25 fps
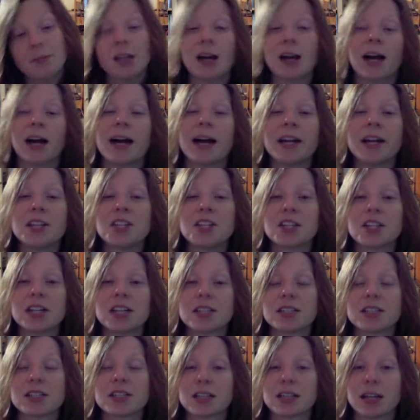I
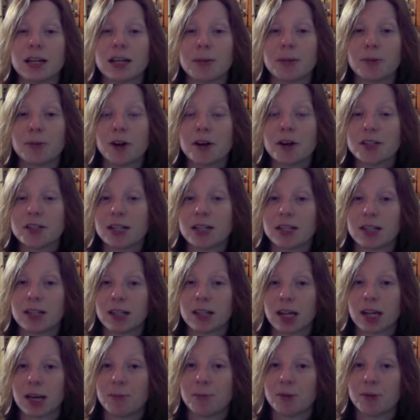just contacted
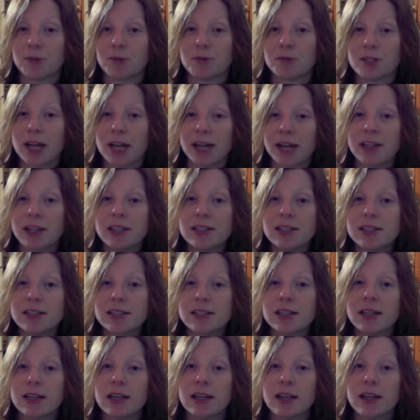a couple of
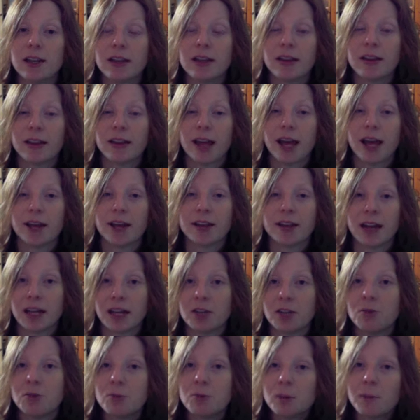channels that I
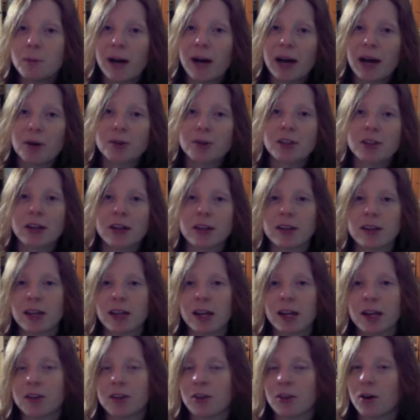knew about and then
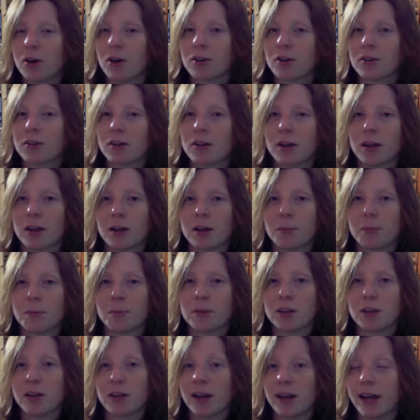I thought
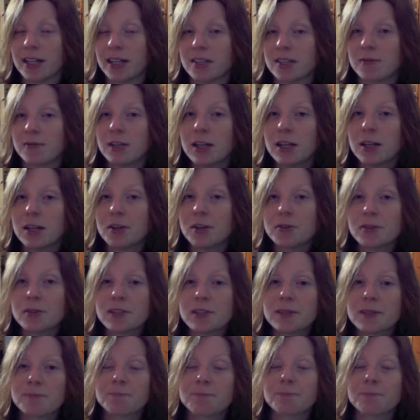did nice
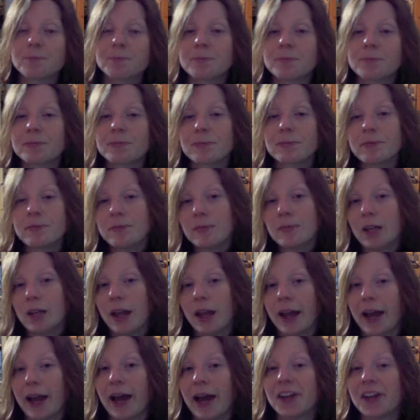videos,
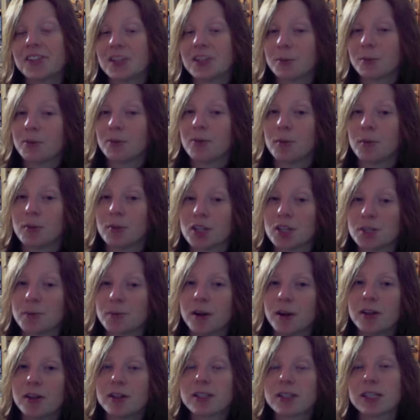and some of them
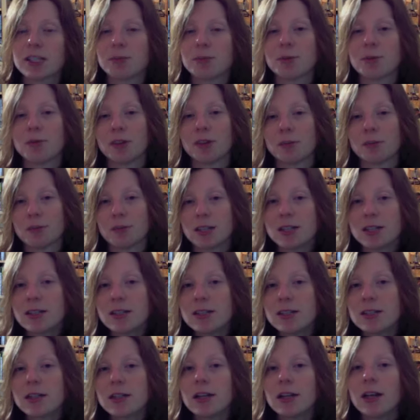responded, some of them
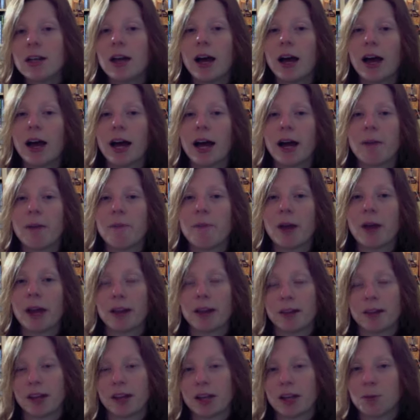didn't,
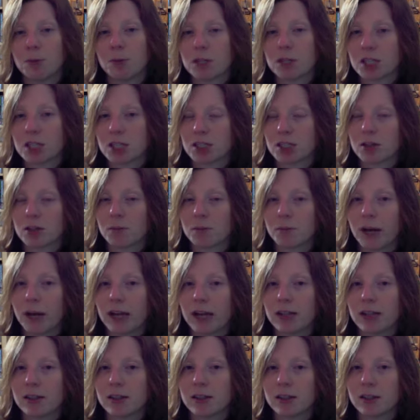and then we just
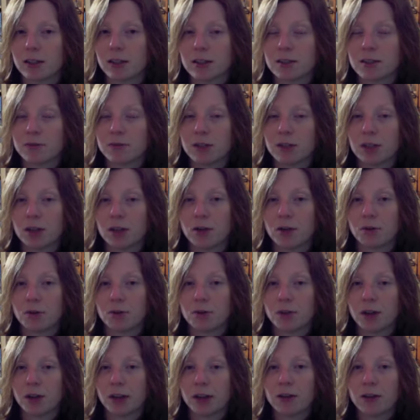compiled this video
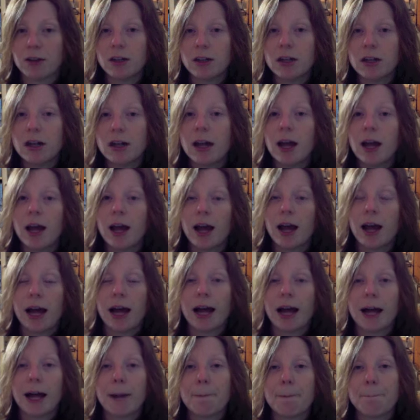together,
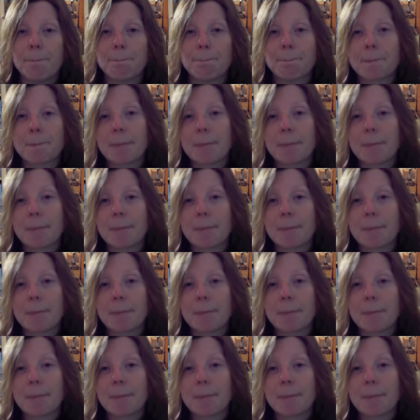and